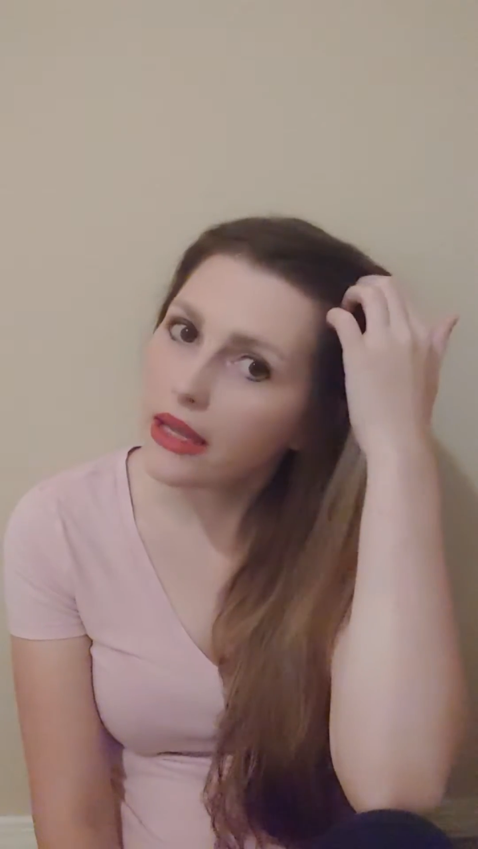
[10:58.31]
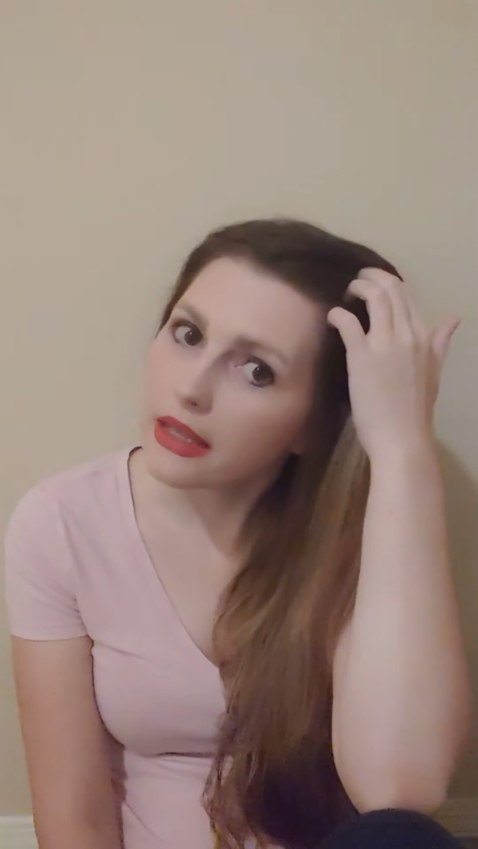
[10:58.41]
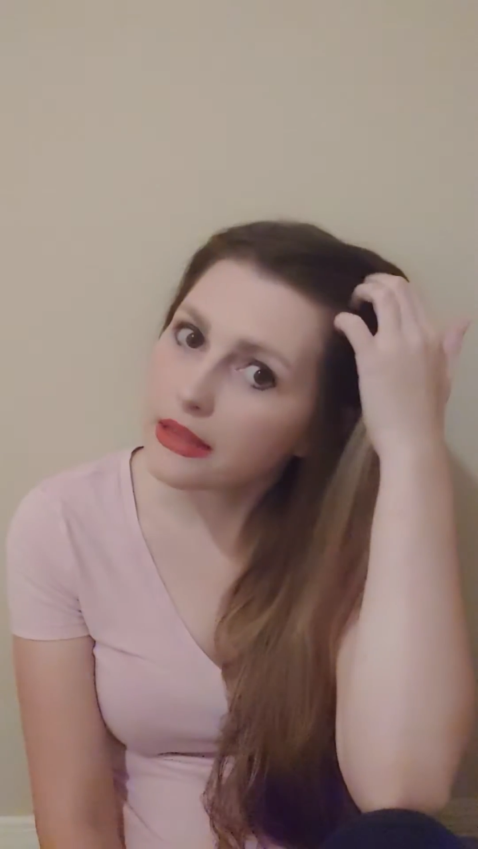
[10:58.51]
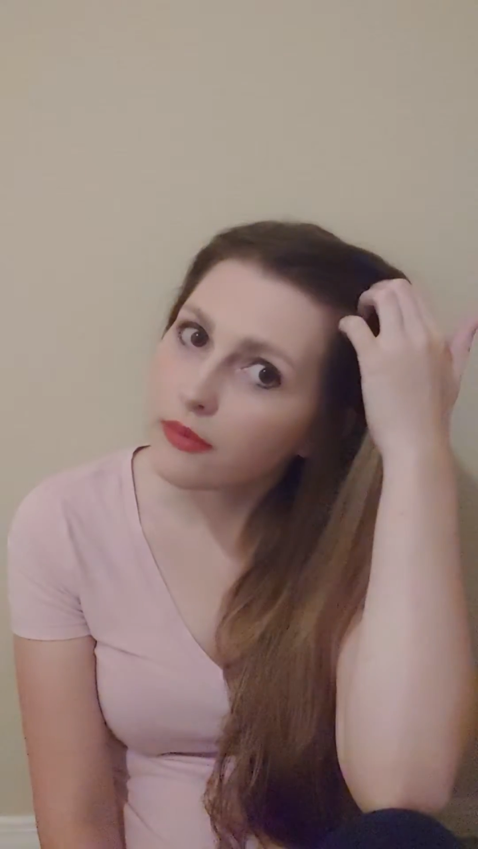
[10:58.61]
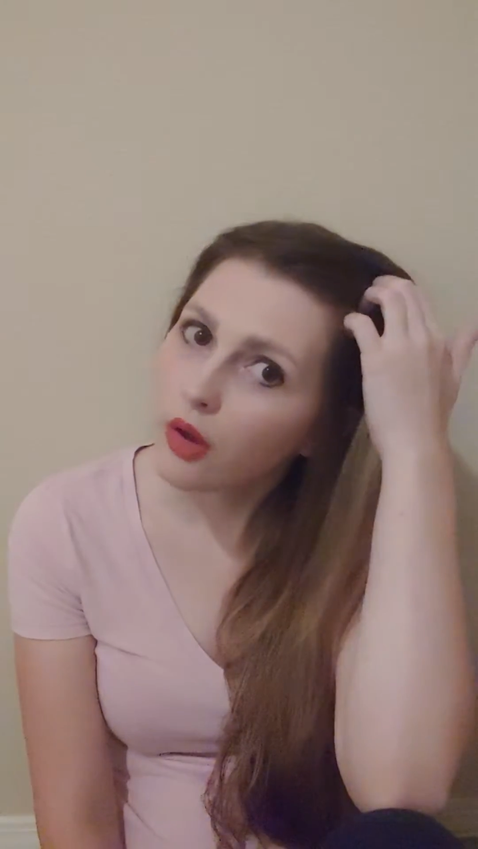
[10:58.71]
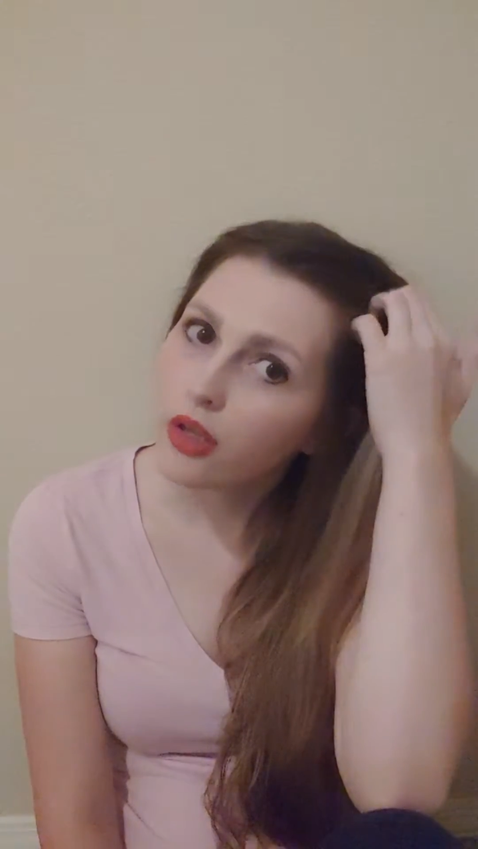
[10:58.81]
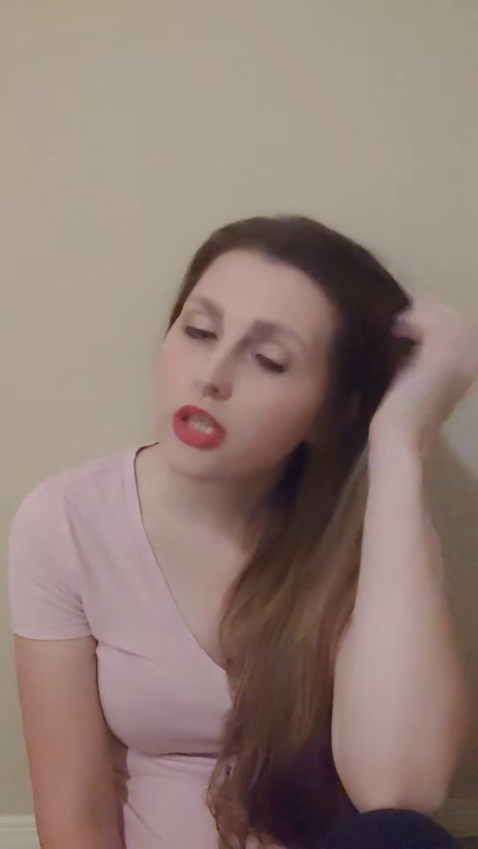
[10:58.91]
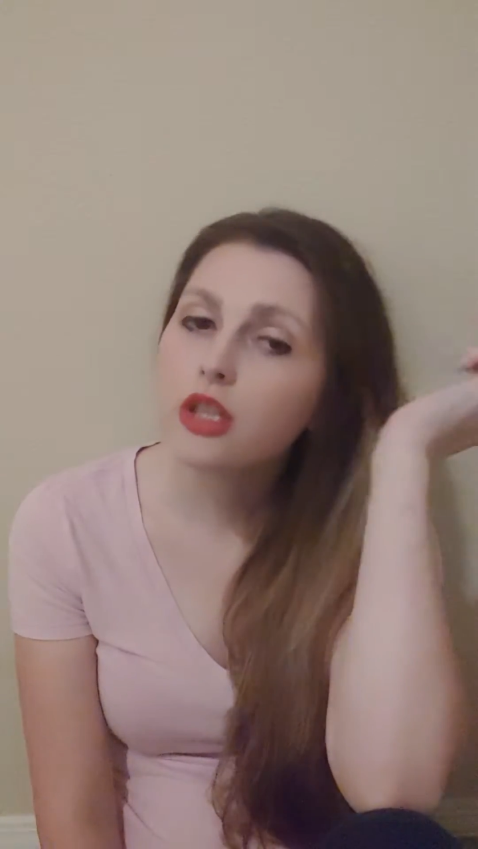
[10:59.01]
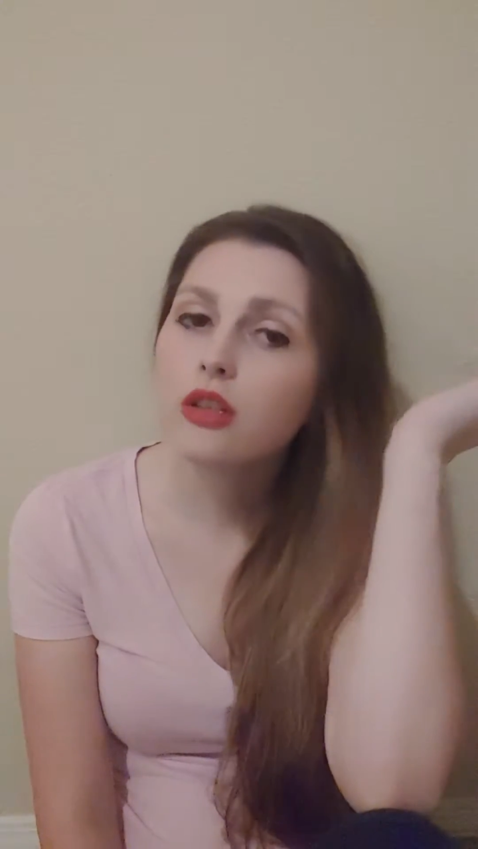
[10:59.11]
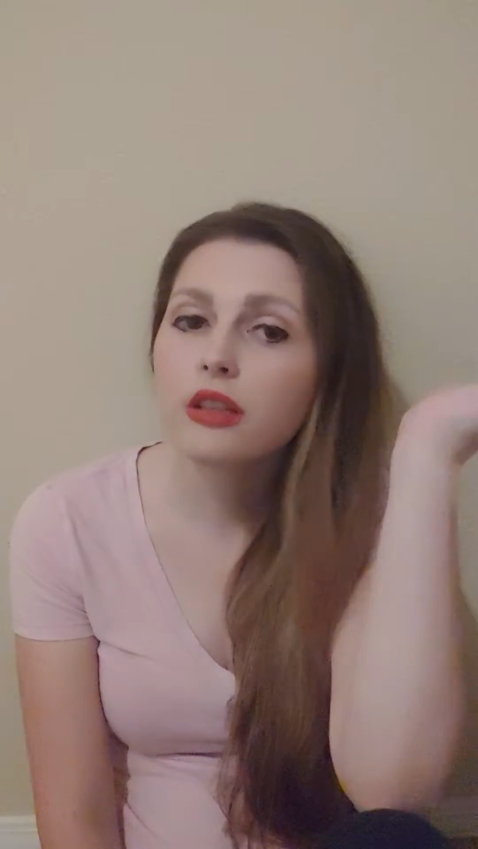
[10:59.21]
And this
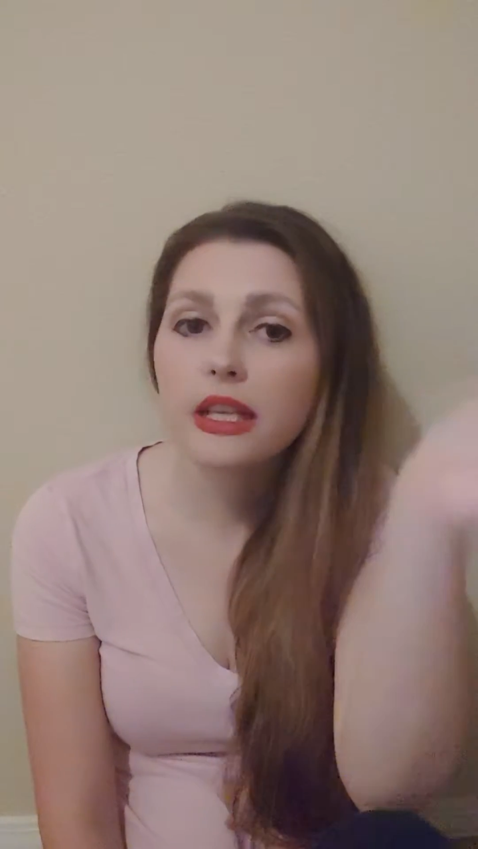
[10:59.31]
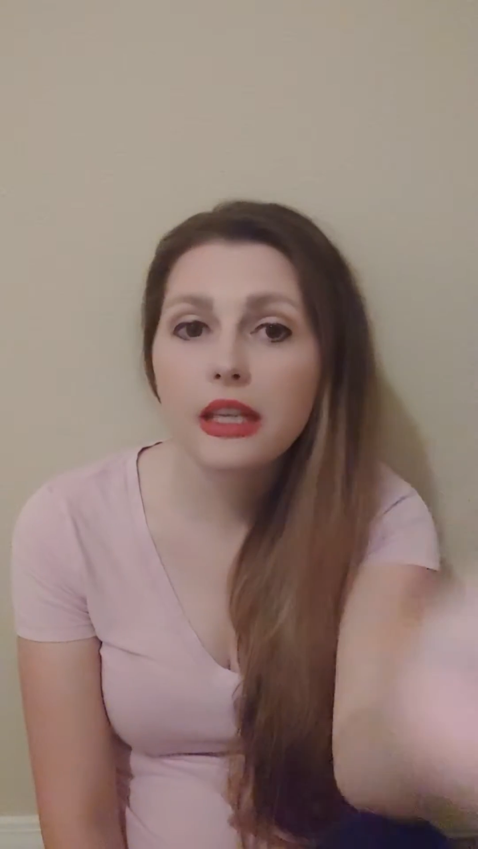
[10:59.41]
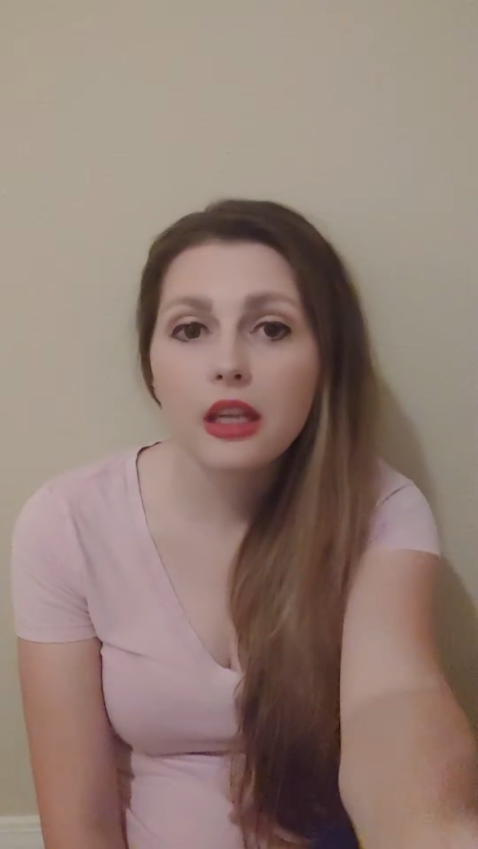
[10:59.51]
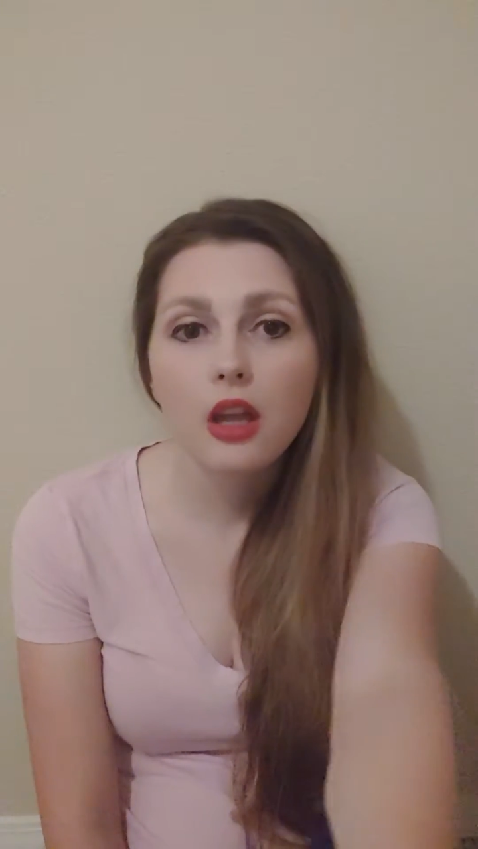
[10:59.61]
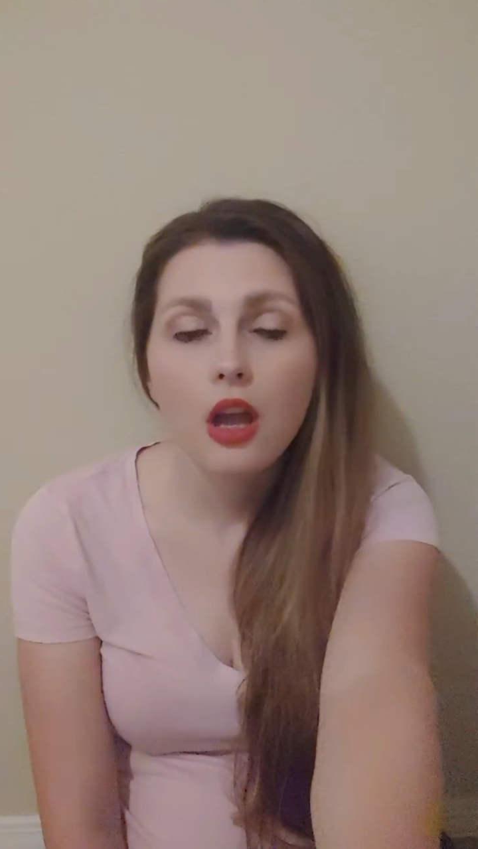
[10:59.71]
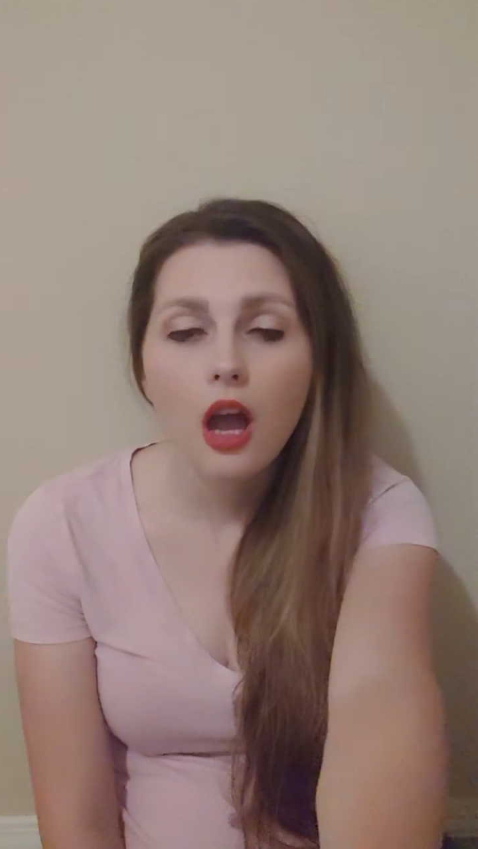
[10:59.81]
volunteer lady